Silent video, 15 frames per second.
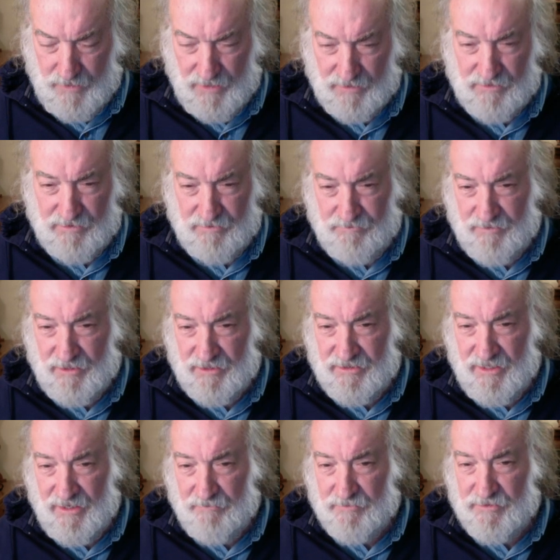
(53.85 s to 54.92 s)
It's the
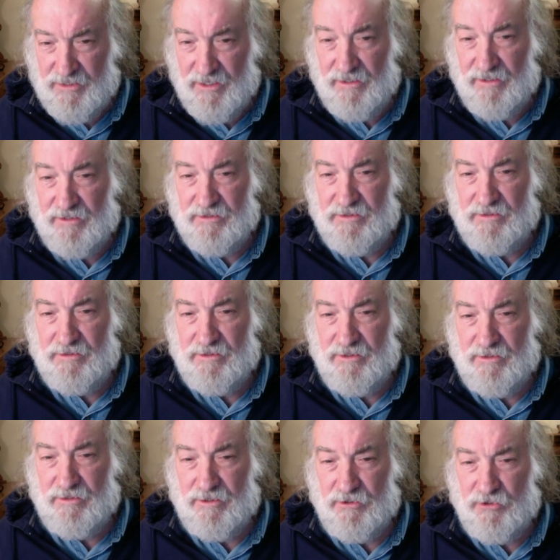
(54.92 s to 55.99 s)
same sin as
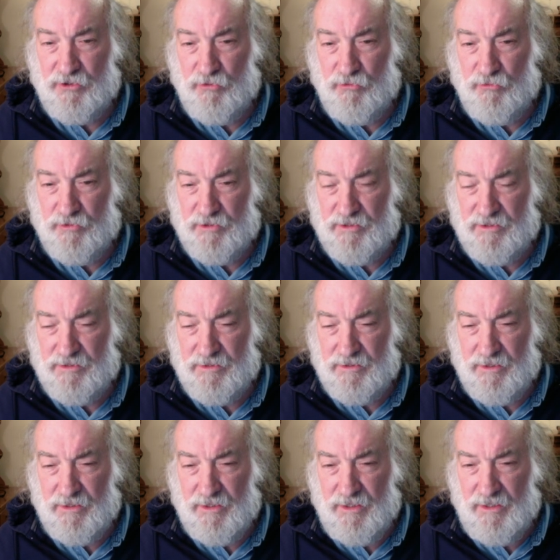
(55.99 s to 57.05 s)
the Jews,
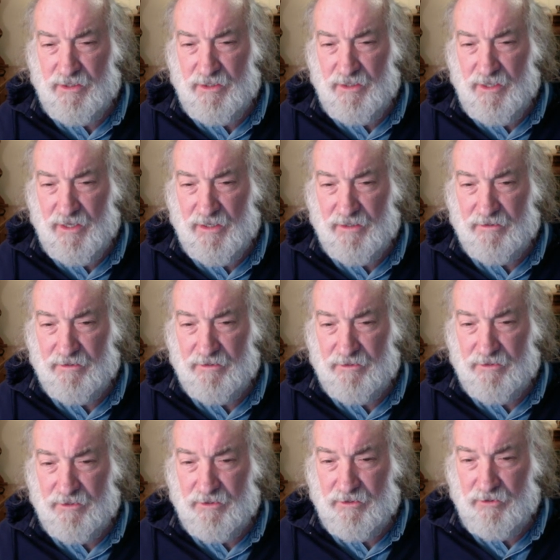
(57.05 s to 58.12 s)
and
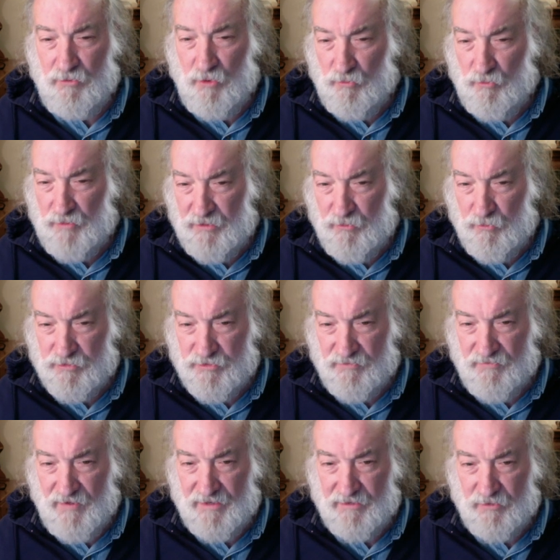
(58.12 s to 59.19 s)
you know they
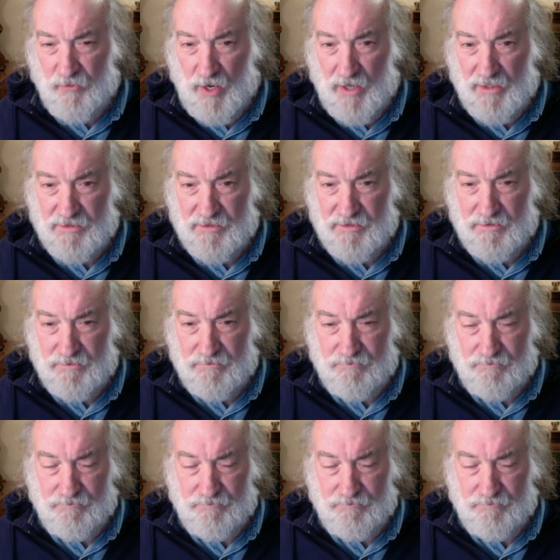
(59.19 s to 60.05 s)
crucified Christ.